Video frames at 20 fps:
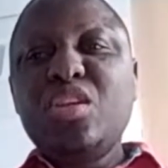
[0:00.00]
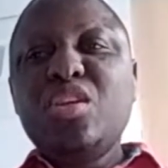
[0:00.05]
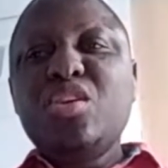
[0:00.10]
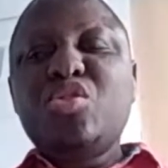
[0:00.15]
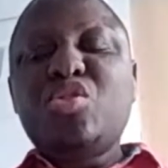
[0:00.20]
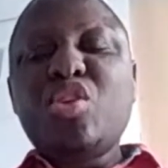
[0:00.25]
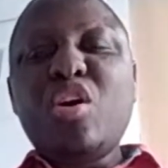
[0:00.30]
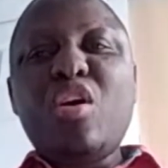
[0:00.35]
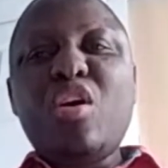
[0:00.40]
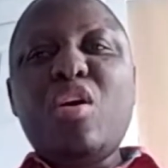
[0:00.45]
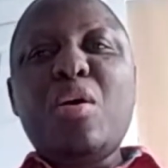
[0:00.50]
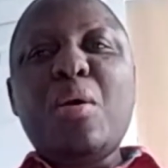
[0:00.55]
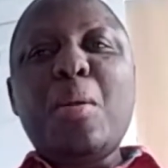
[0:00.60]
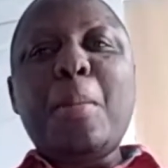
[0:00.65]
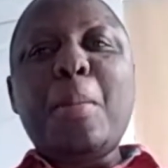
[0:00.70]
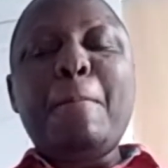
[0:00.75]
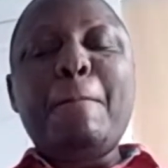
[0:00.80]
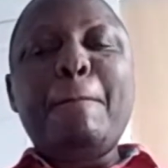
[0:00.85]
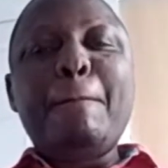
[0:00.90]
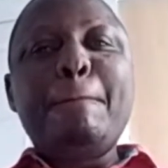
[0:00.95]

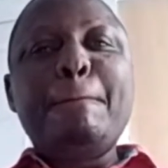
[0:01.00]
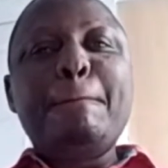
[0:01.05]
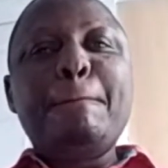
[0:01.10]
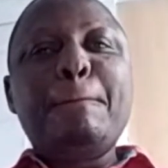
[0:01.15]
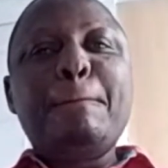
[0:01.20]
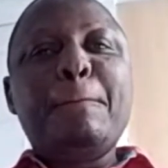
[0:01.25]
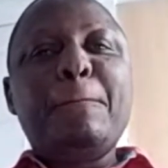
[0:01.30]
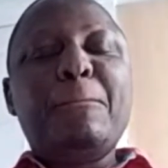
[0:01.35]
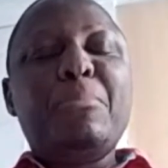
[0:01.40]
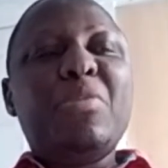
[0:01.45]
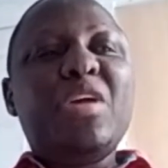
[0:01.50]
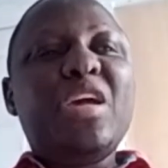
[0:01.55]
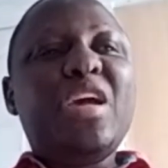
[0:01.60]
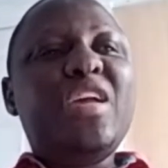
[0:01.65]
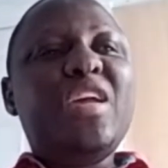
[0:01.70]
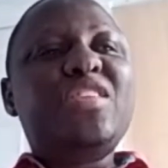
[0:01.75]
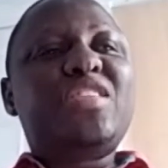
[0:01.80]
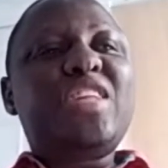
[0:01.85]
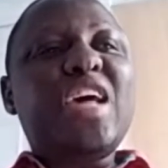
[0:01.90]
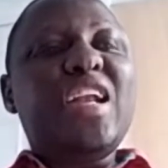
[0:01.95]
So,
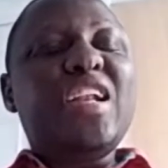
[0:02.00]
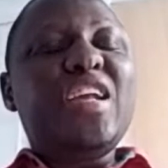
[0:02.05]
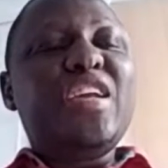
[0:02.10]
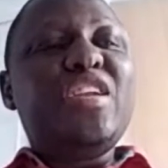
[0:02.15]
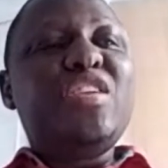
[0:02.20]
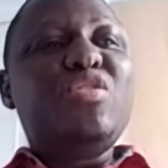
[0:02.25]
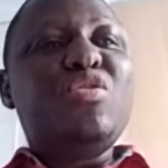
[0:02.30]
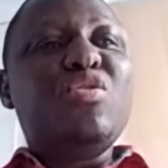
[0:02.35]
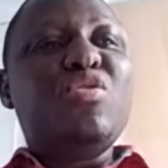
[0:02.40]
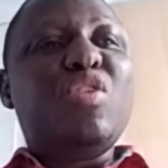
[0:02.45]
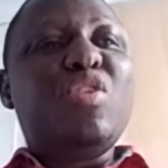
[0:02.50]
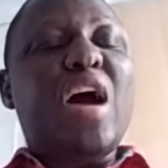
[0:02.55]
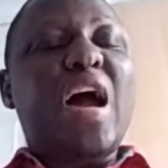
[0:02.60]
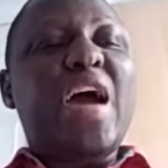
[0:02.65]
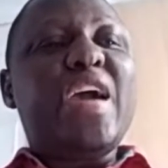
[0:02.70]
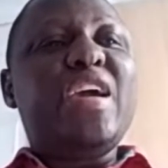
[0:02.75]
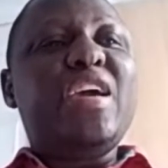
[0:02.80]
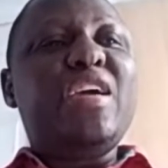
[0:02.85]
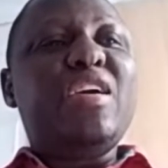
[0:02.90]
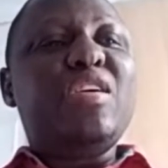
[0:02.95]
in telling you,
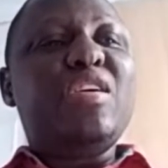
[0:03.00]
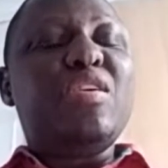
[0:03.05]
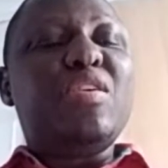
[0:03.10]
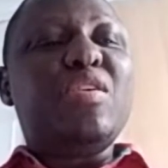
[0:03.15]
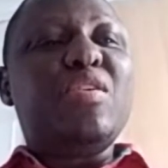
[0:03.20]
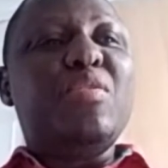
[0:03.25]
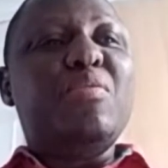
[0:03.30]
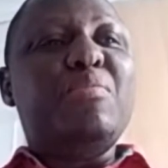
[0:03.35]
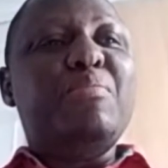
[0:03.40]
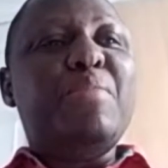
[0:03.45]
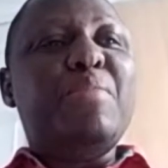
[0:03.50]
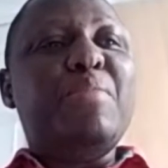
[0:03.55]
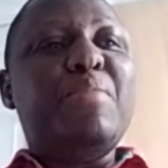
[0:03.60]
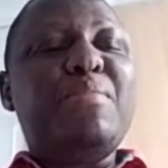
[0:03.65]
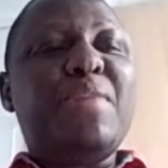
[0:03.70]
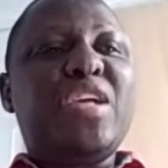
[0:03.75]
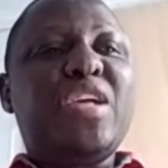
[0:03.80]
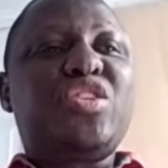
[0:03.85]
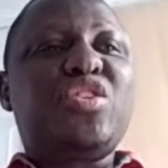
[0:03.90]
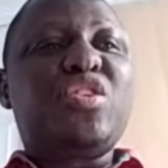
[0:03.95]
I
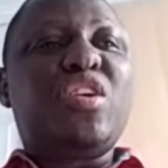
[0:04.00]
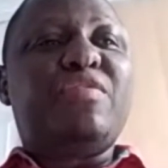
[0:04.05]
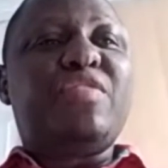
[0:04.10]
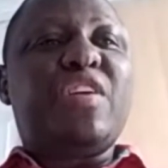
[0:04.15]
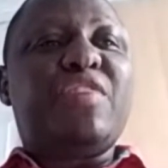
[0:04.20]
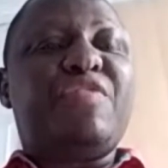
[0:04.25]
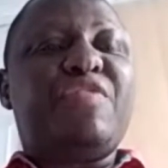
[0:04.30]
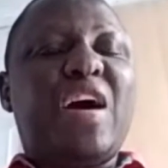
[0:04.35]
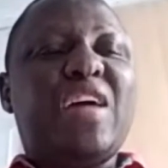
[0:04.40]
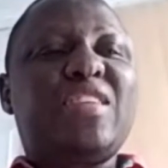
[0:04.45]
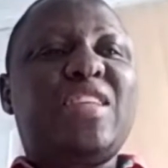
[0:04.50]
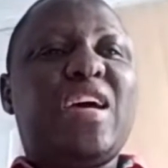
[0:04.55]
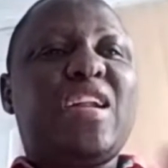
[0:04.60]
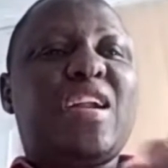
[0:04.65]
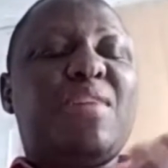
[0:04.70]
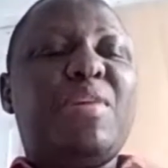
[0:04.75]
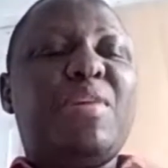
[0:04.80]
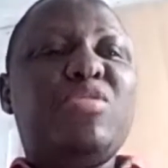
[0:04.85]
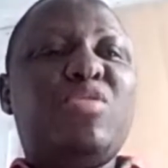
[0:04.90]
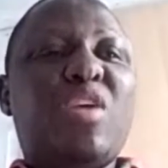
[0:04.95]
made mention of the fact that
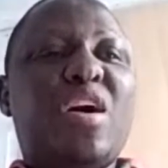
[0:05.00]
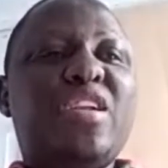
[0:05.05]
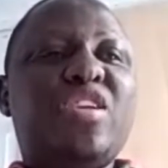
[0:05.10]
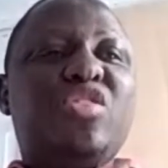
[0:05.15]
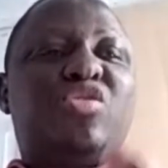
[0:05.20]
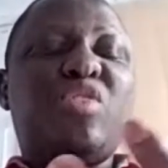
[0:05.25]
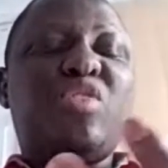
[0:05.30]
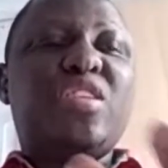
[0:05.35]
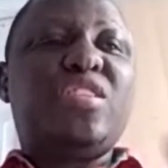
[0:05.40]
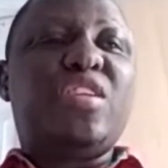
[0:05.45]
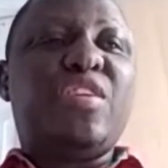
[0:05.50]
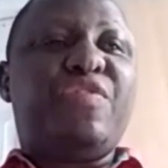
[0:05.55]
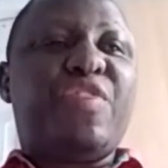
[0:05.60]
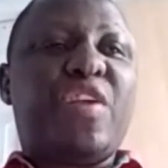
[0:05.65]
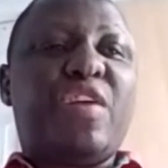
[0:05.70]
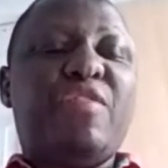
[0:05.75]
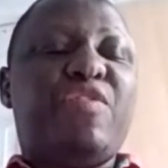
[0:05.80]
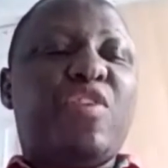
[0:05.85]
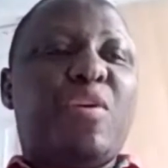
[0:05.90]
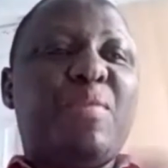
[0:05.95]
Ramadan is not
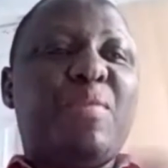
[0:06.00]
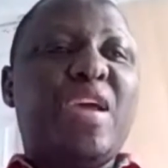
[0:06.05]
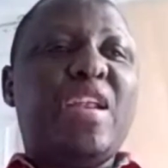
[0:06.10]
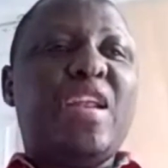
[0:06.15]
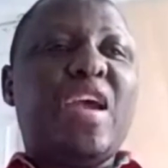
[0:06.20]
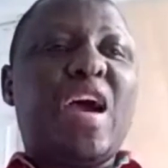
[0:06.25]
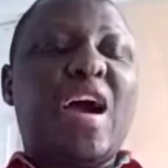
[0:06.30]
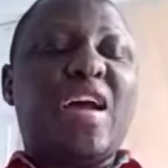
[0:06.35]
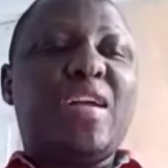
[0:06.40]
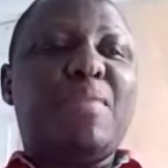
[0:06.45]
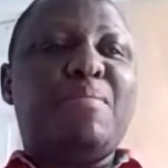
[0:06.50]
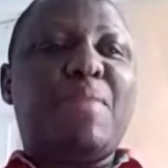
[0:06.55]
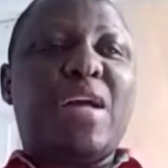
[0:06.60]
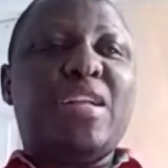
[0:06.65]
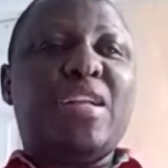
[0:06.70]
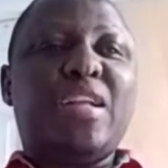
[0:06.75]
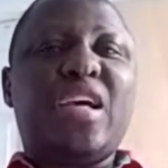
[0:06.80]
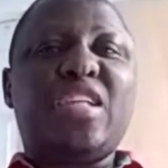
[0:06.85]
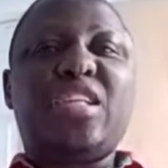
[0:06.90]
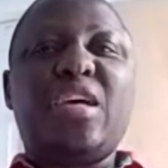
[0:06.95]
different from any other
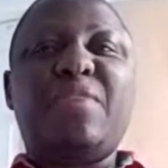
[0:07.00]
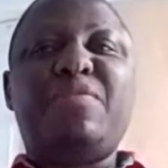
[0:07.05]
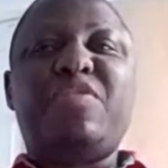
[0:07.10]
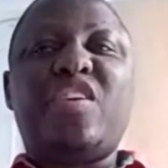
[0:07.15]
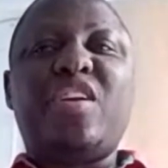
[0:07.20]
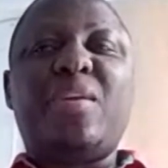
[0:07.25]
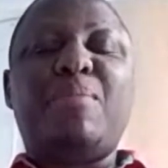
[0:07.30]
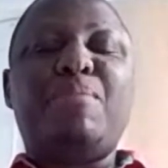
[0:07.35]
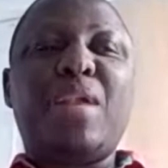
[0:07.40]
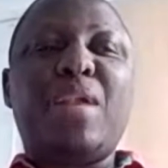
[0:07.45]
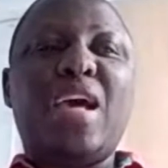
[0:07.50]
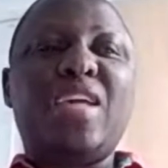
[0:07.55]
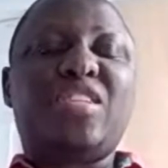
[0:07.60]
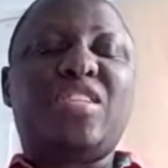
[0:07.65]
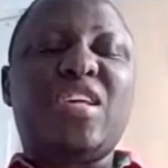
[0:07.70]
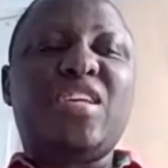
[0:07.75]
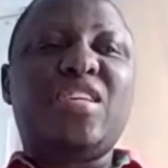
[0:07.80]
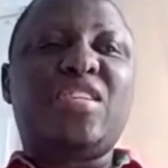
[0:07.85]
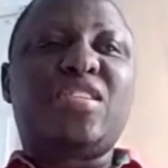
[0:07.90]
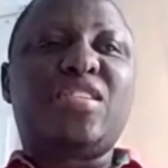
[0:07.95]
month, except for the
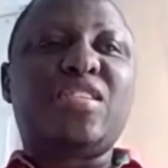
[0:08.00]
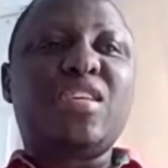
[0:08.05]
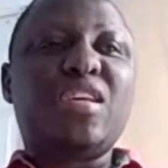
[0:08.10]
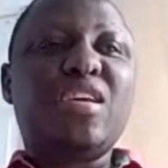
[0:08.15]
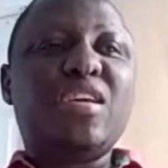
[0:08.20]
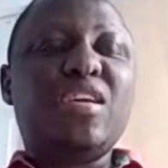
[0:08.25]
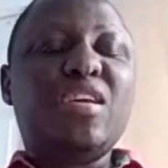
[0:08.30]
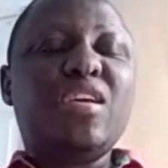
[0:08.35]
blessings,